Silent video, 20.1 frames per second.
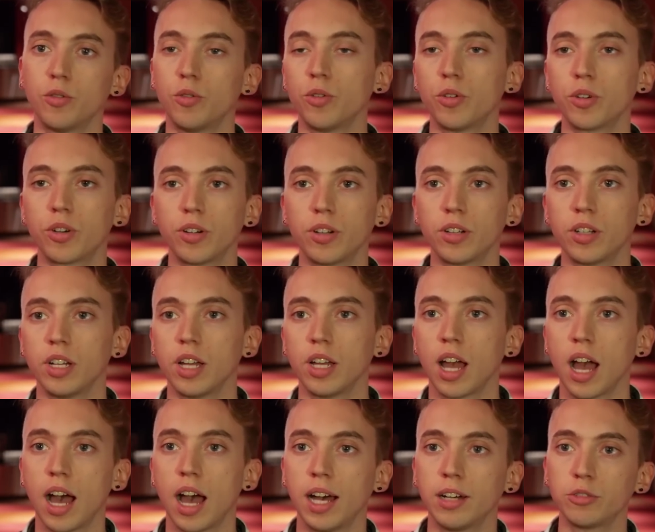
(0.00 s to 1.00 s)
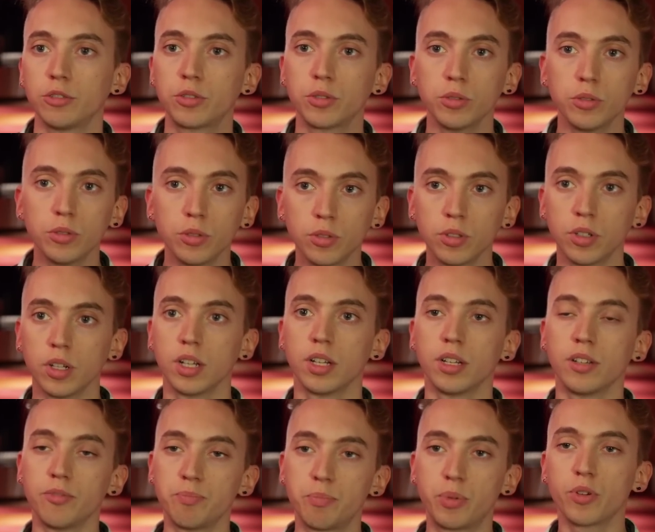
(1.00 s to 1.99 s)
or how to
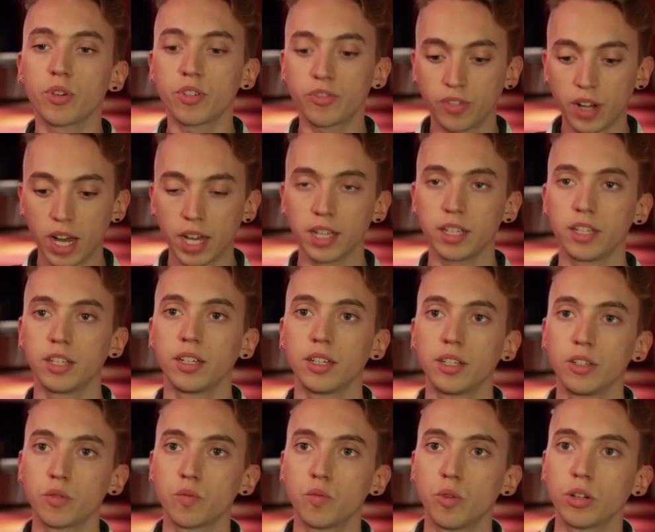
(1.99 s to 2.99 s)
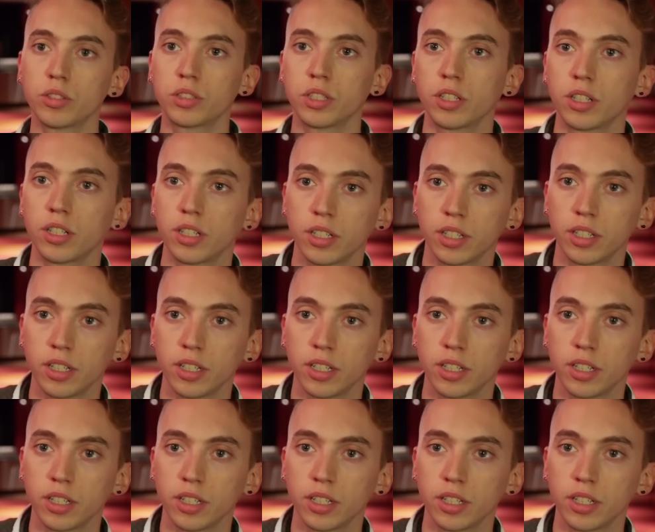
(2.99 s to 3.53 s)
purify your water